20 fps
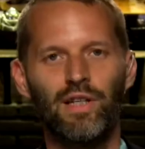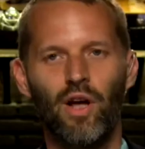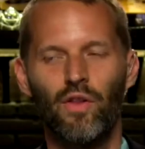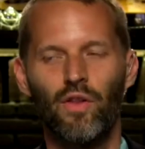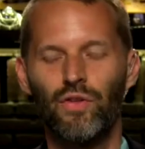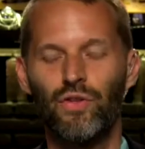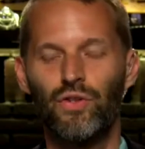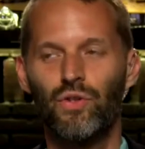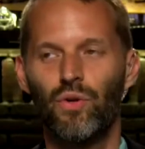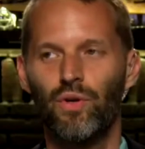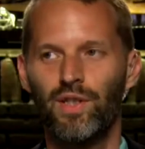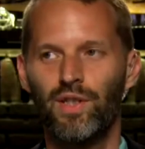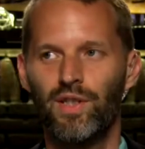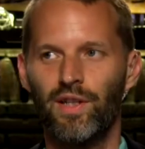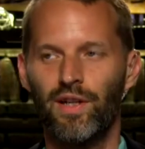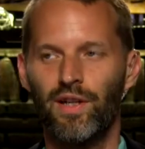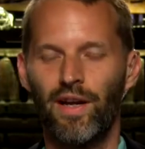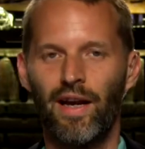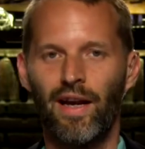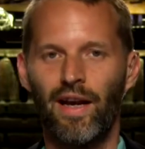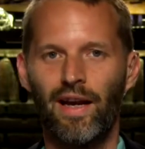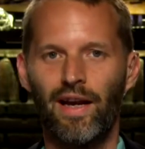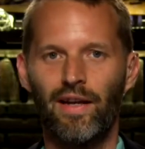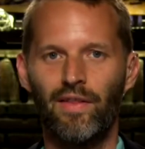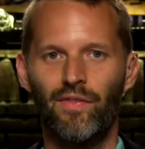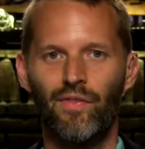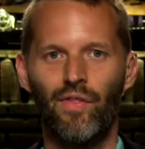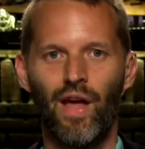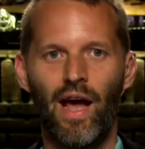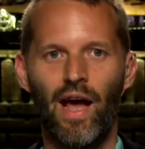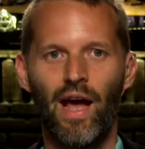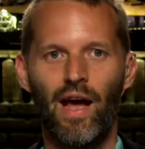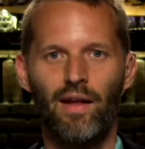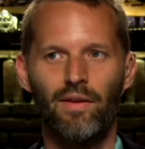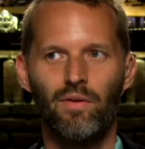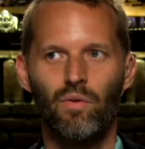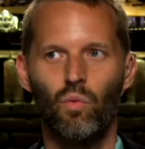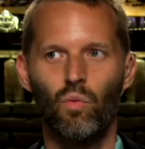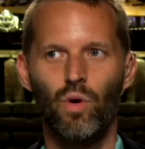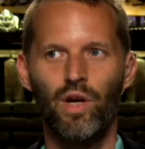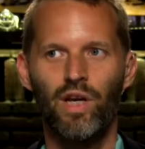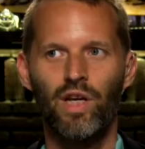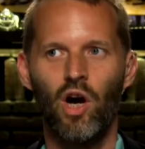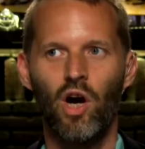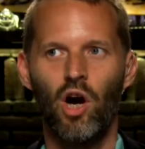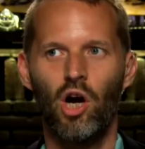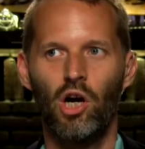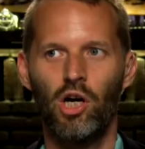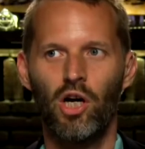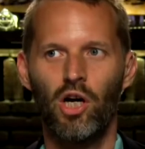all these stories today that we are